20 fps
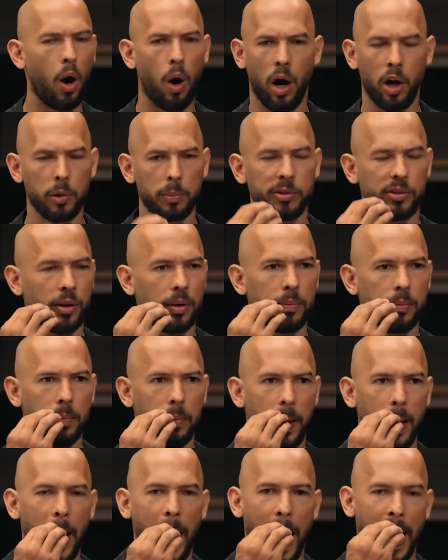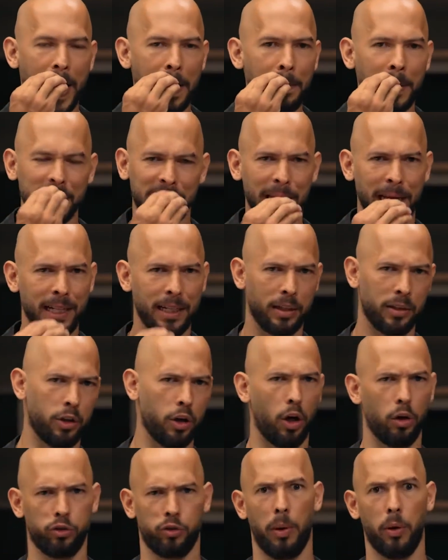Oh, 100%. And I'm not saying
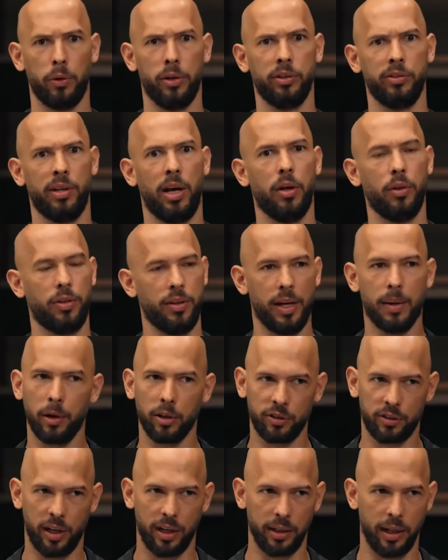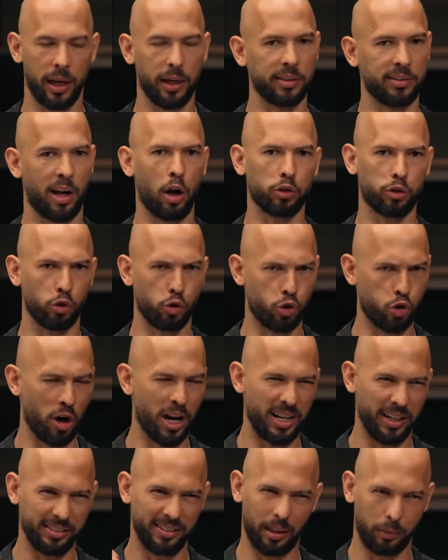that, smoking's healthy. I'm not saying that, because I also
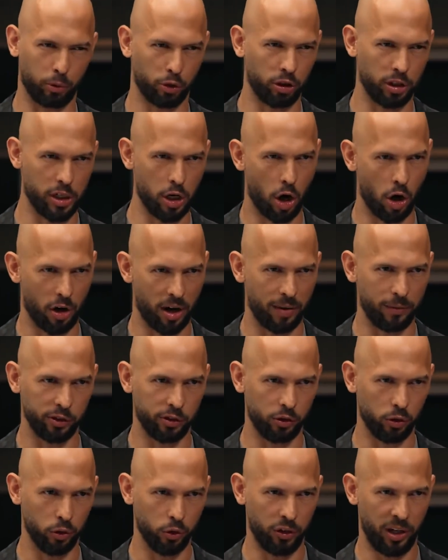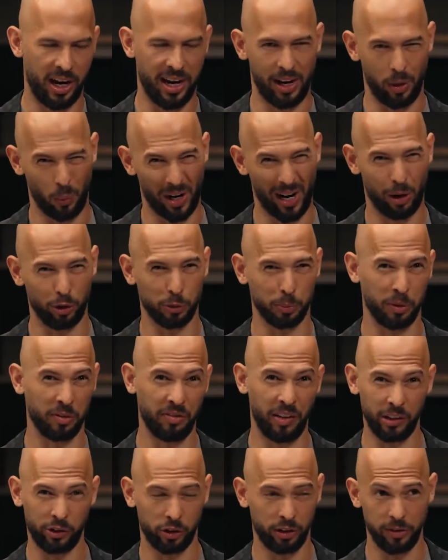train exceptionally hard every single day, and when I was
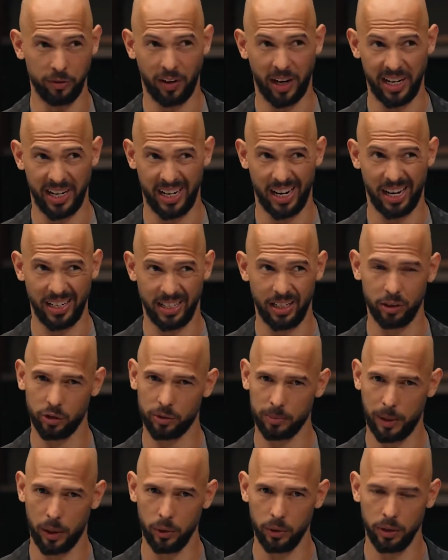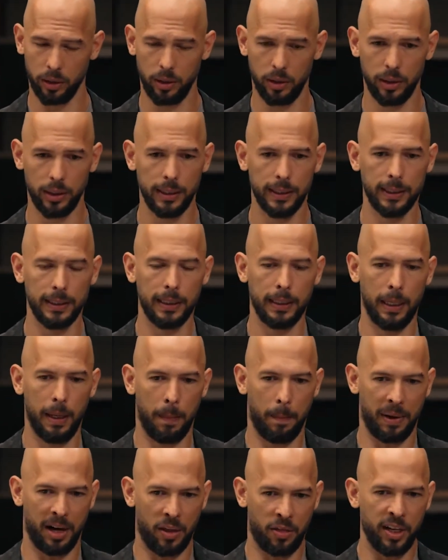professionally fighting, I didn't smoke.
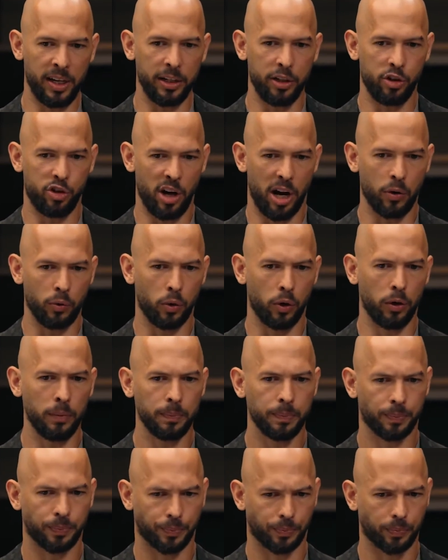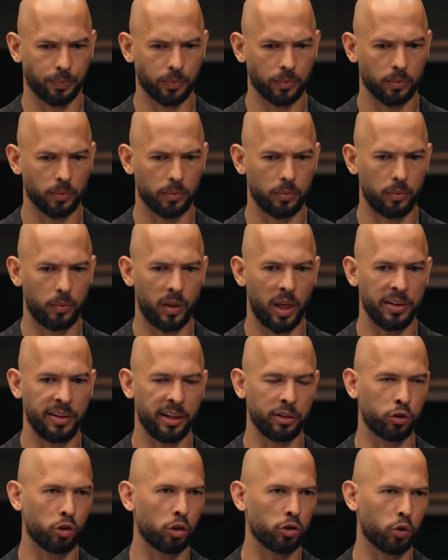But I think in general,
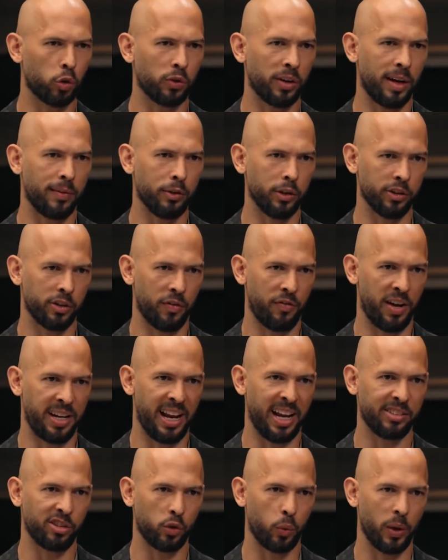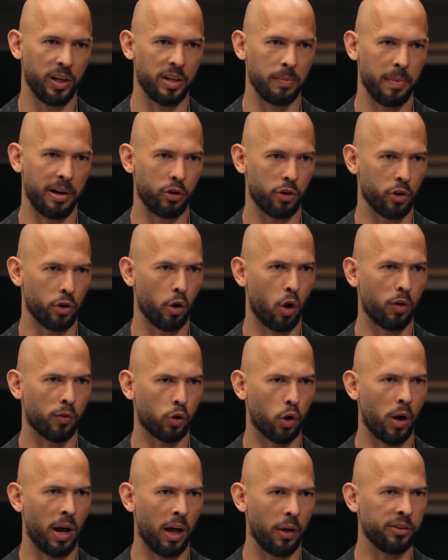testosterone level is a fantastic way to measure your
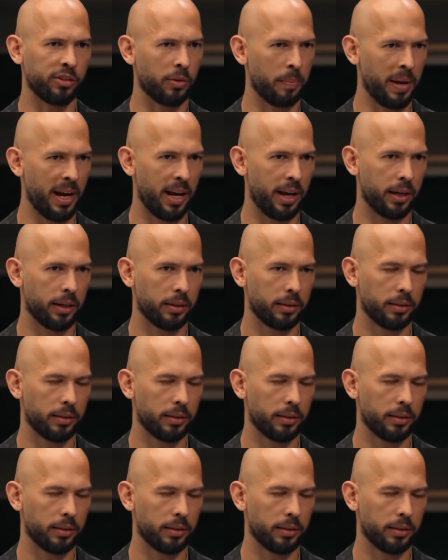overall health as a man.